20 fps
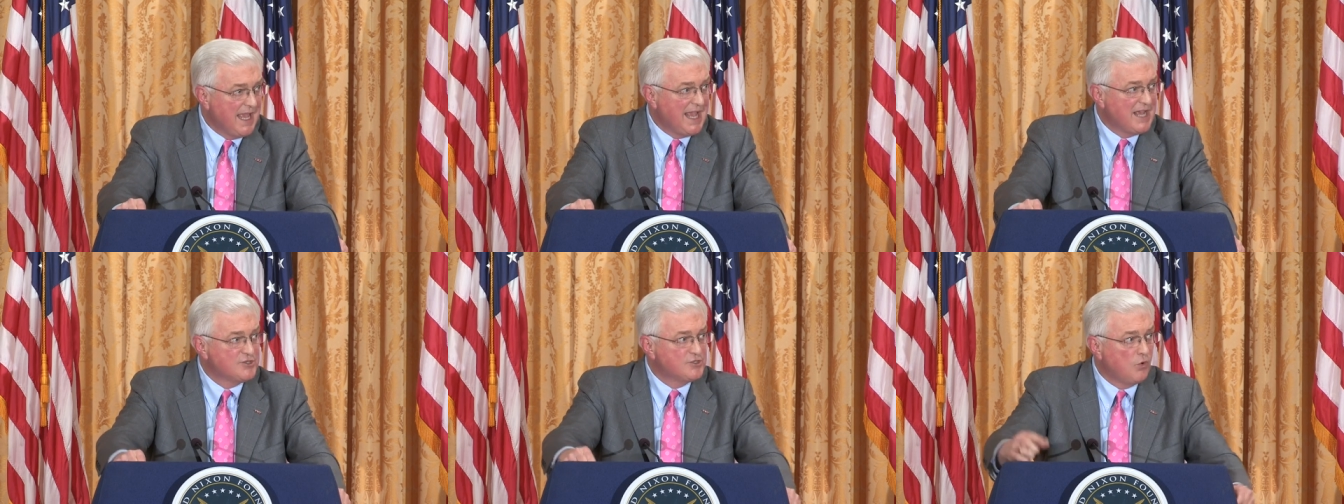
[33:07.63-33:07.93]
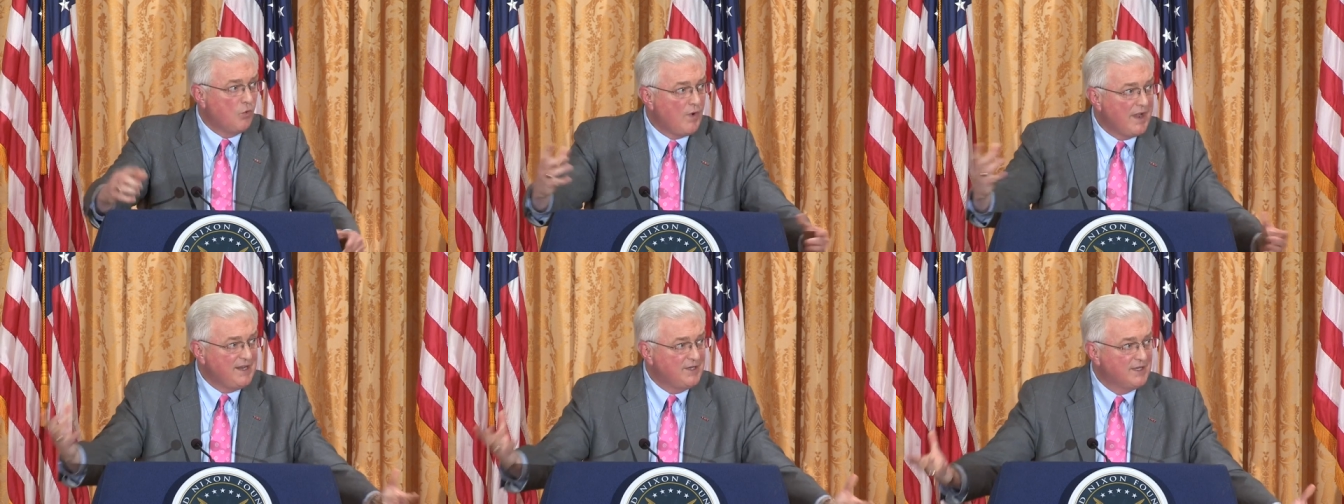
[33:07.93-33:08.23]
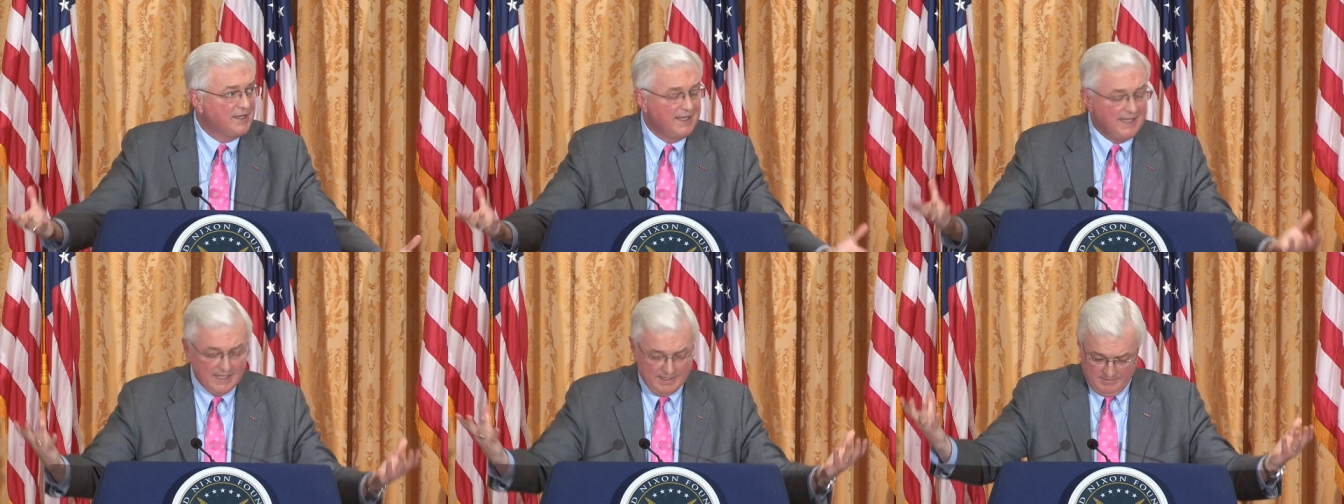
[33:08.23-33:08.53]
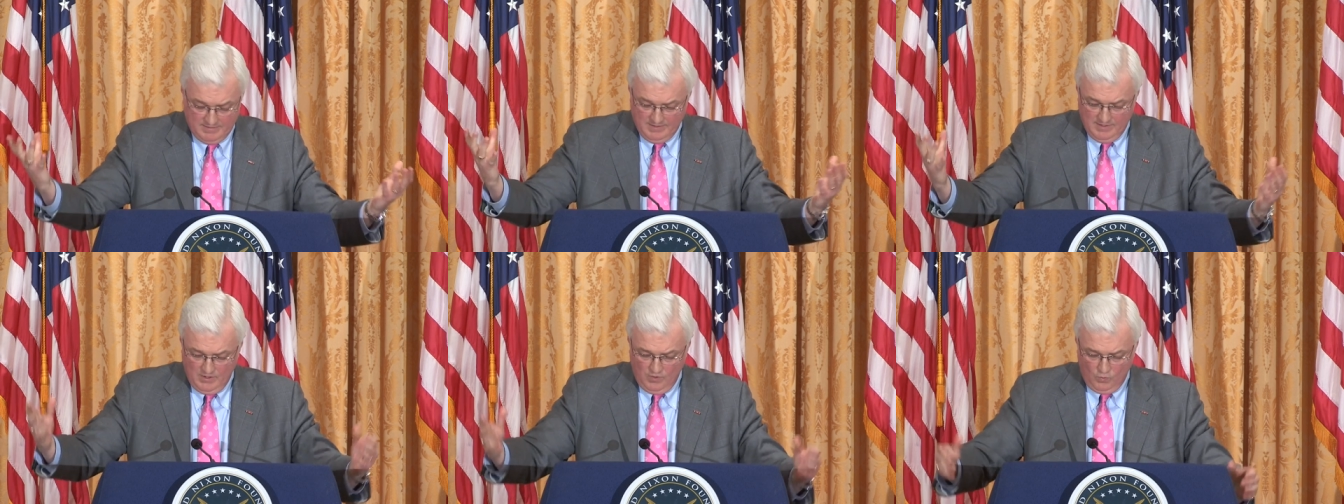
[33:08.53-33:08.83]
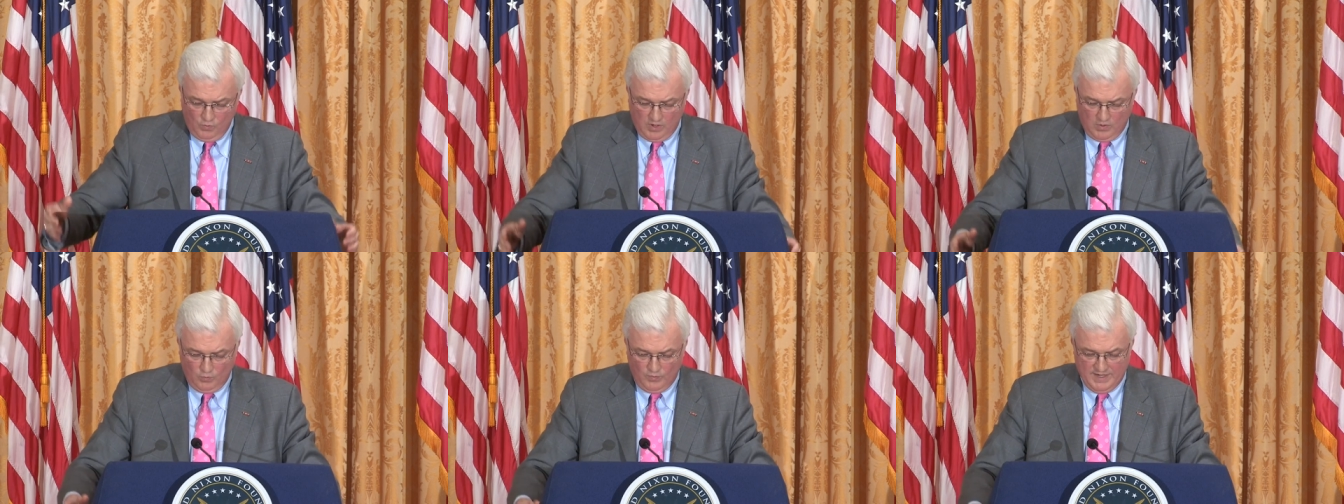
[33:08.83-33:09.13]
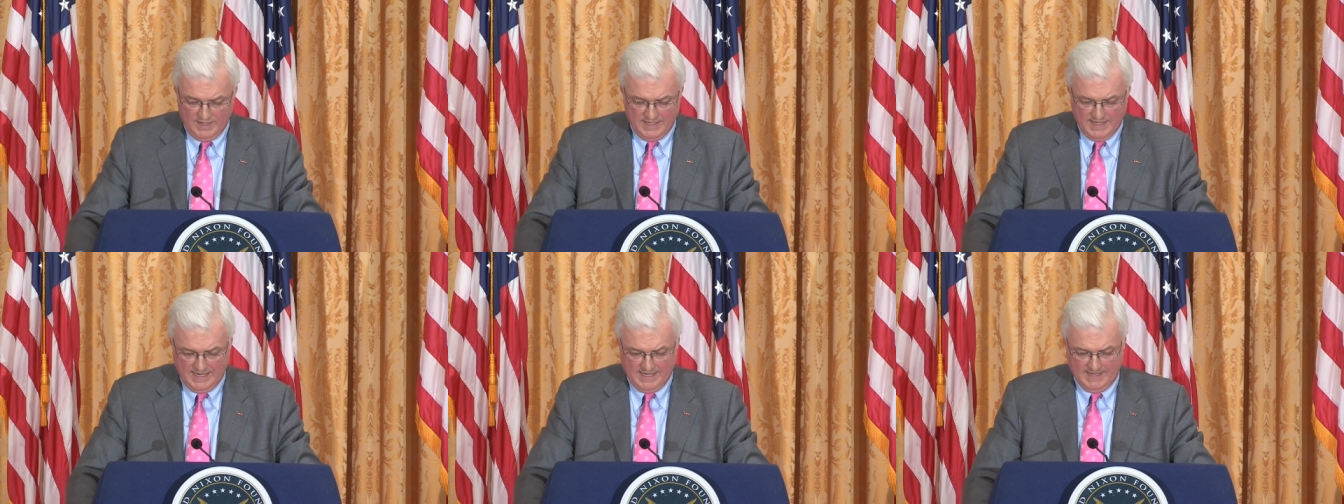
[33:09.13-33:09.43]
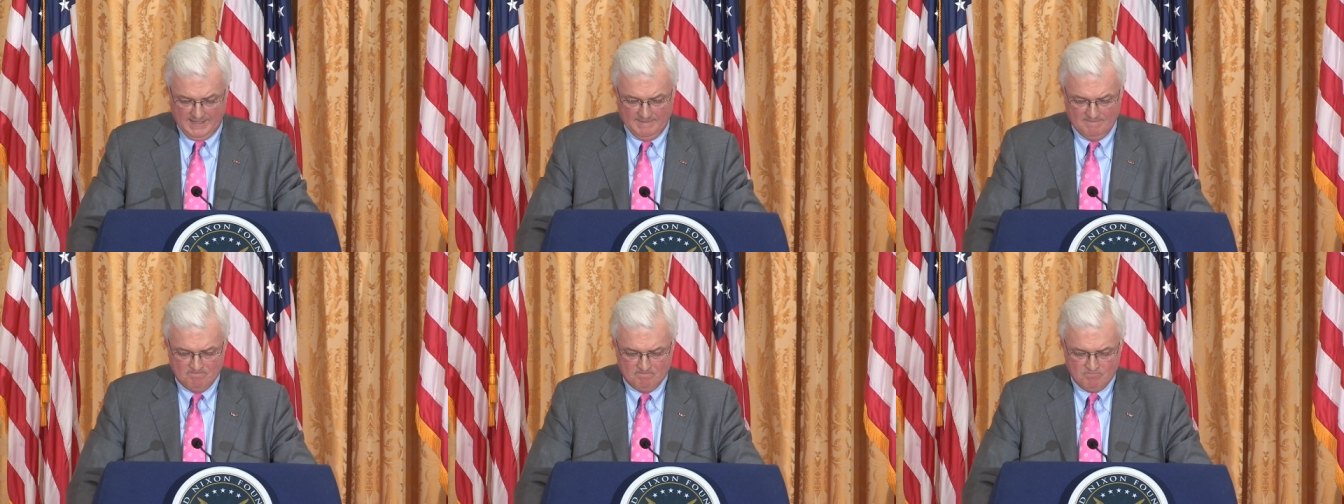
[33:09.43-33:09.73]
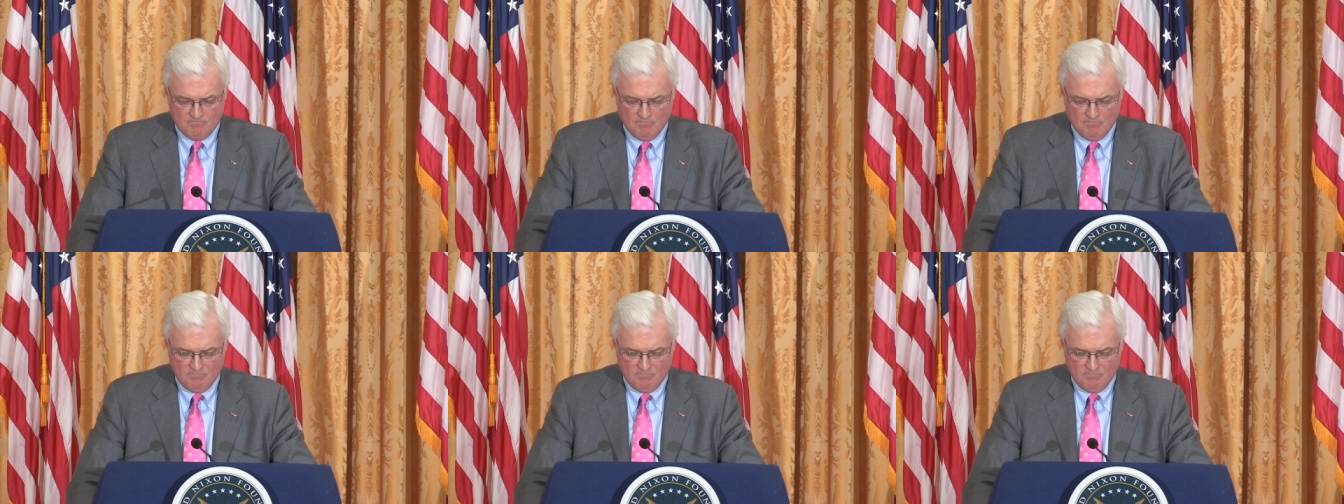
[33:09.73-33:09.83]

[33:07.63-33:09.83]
as a way to get what we need.